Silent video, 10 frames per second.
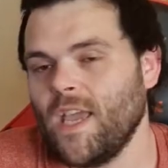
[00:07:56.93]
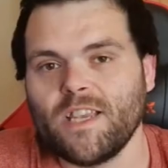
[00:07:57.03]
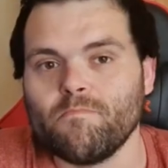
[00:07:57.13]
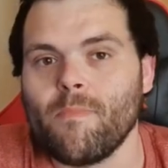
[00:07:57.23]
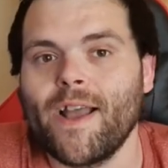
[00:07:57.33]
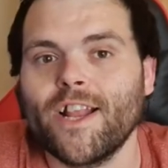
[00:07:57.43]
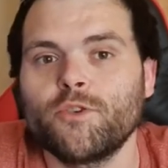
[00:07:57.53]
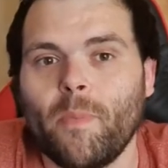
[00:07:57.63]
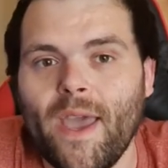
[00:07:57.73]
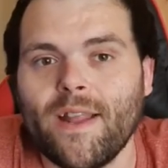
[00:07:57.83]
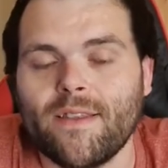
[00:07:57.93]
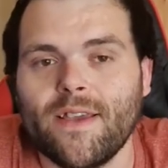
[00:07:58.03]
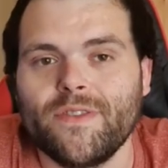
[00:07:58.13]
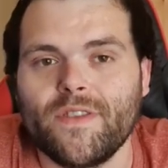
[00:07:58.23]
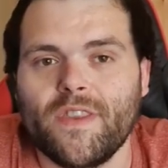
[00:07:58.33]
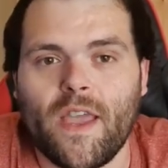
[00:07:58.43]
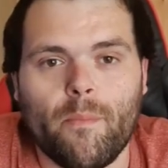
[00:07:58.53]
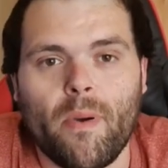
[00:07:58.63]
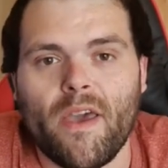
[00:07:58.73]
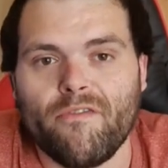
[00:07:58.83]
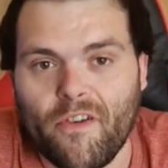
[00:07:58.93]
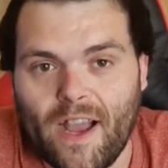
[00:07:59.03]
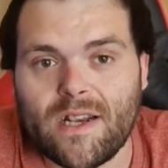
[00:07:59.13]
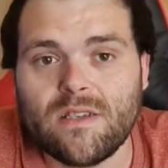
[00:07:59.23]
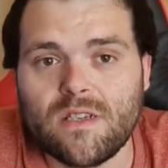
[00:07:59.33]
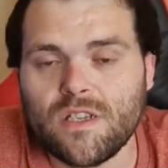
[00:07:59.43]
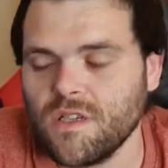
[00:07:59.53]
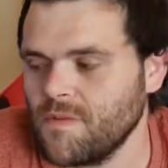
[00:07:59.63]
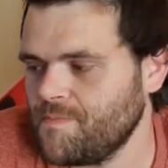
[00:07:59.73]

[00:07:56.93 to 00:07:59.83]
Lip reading: is much better than the uphere fans.